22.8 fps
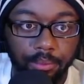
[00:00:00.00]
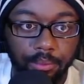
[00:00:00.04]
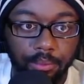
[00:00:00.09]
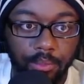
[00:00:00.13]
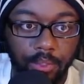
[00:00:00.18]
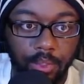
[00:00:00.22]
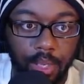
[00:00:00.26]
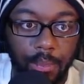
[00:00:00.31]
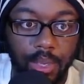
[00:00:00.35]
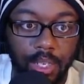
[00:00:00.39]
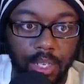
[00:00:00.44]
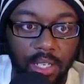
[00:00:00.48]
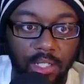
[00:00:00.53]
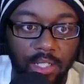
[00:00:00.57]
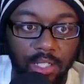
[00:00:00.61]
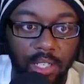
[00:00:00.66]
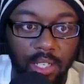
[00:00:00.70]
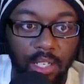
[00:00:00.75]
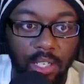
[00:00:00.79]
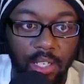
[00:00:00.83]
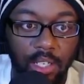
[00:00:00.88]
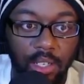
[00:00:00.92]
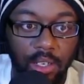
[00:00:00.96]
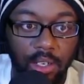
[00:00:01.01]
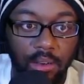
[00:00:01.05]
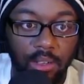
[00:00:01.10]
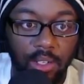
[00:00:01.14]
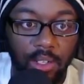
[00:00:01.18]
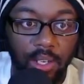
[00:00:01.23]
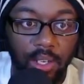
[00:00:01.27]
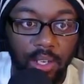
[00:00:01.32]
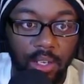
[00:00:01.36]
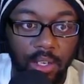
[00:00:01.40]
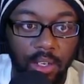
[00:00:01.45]
I mean, he's good and
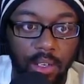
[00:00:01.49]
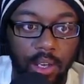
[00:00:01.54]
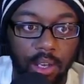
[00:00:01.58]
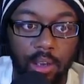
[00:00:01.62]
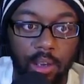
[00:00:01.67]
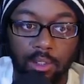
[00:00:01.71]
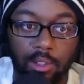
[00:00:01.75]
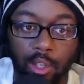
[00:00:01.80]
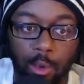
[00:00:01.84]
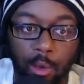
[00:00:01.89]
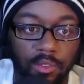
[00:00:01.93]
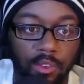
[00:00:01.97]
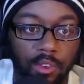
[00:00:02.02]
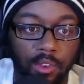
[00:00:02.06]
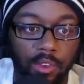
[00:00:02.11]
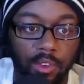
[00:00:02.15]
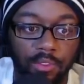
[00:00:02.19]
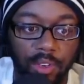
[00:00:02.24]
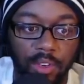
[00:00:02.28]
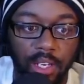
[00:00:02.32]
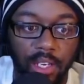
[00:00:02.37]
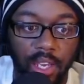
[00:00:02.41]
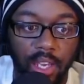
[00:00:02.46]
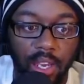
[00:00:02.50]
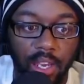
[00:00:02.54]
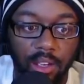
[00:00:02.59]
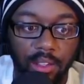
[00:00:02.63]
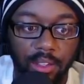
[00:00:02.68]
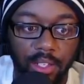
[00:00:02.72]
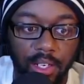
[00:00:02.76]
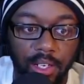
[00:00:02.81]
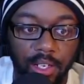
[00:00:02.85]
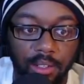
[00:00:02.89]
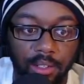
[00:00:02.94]
everything. I was hoping for a fake out
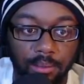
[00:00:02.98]
there.